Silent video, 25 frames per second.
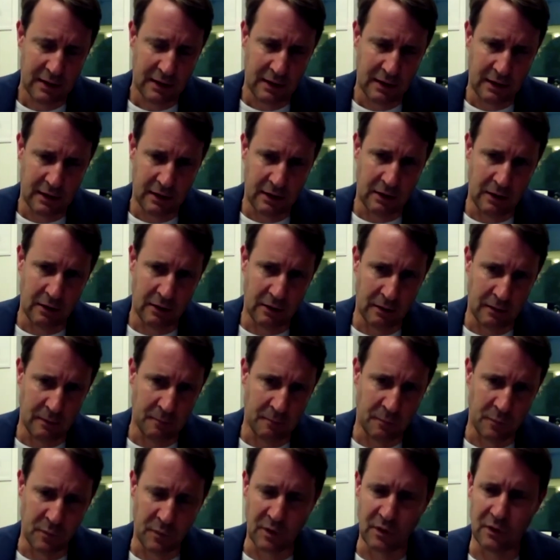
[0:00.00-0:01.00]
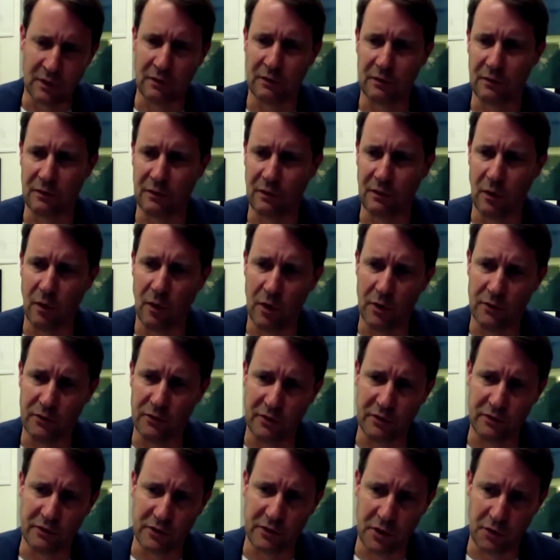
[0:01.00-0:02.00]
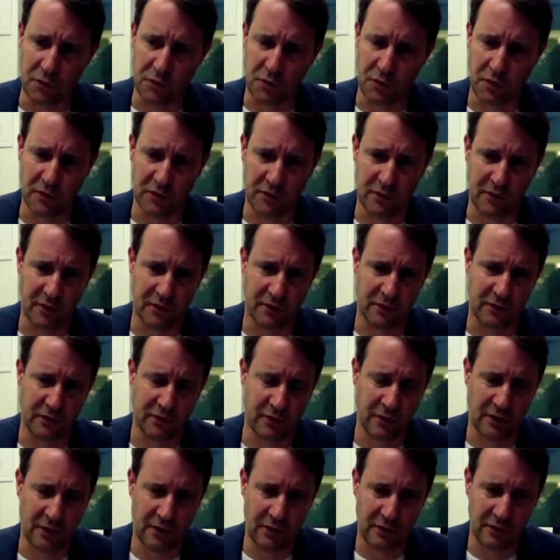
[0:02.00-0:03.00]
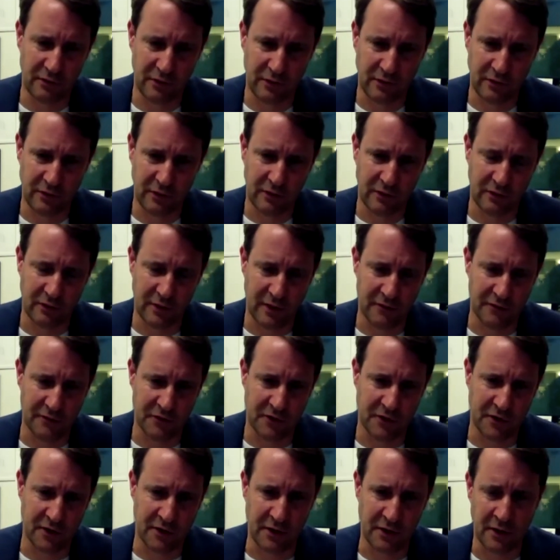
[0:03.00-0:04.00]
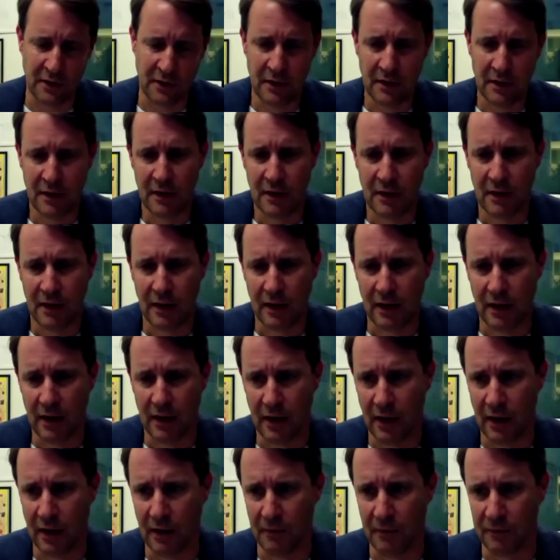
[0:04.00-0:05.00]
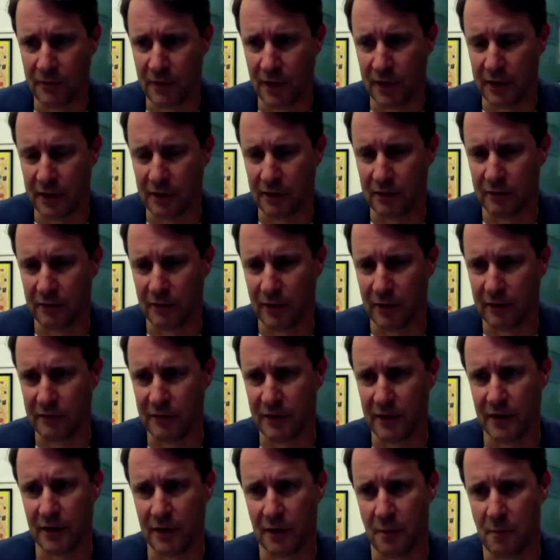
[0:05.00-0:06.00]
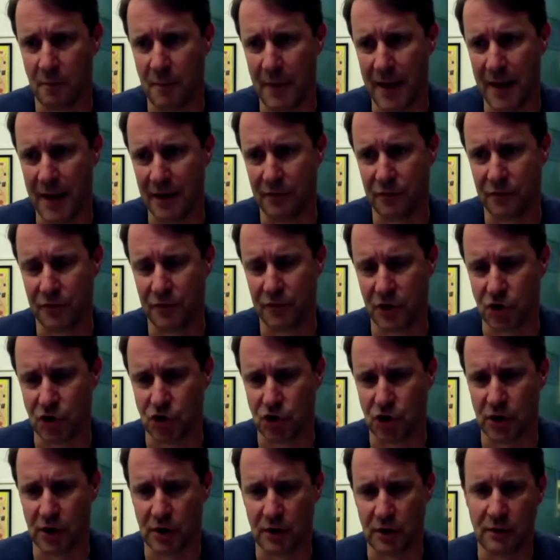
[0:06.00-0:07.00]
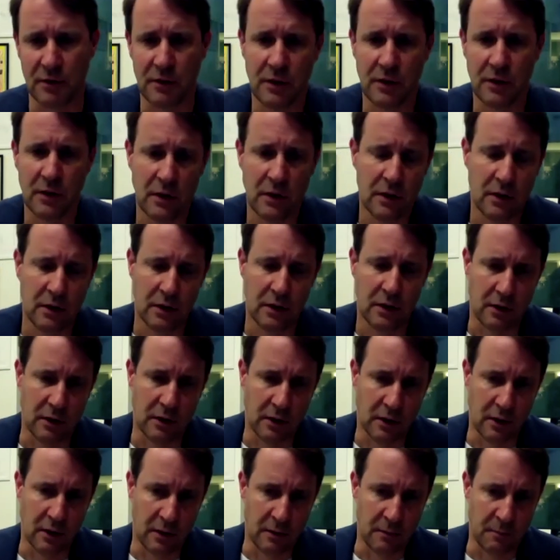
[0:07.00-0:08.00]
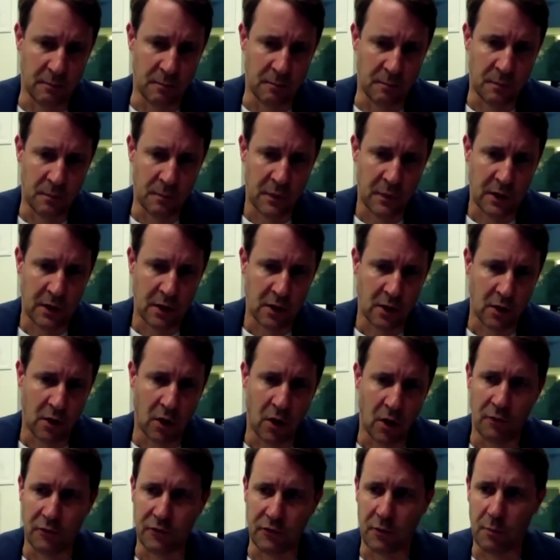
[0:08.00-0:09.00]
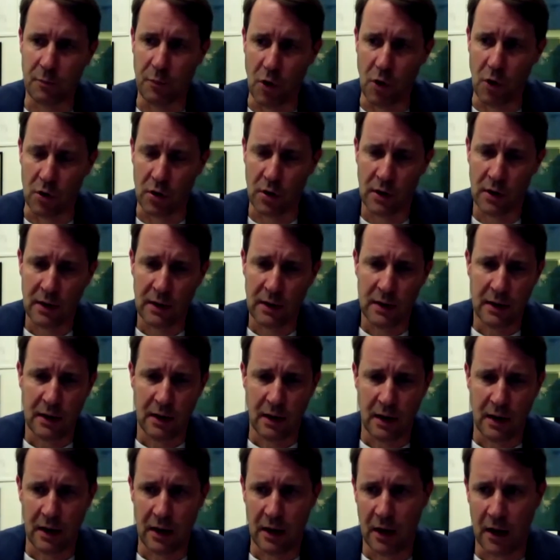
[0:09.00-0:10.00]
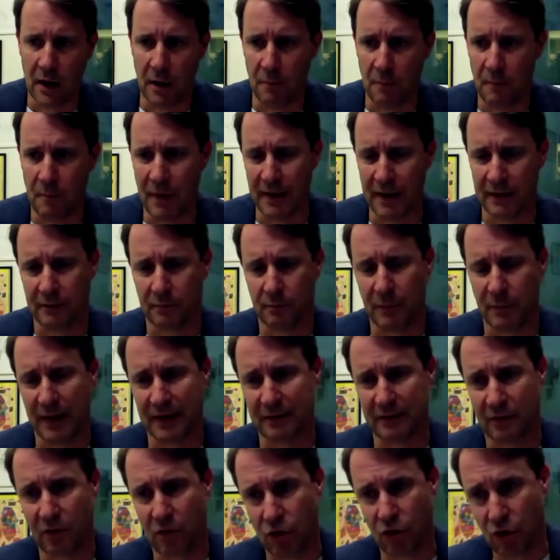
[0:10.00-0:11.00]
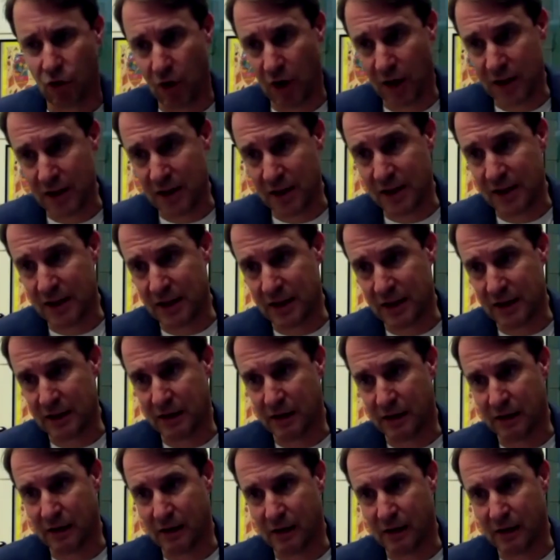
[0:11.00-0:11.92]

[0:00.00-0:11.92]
uh, um, all these differences is something that is I think a main feature um, of the book. but but certainly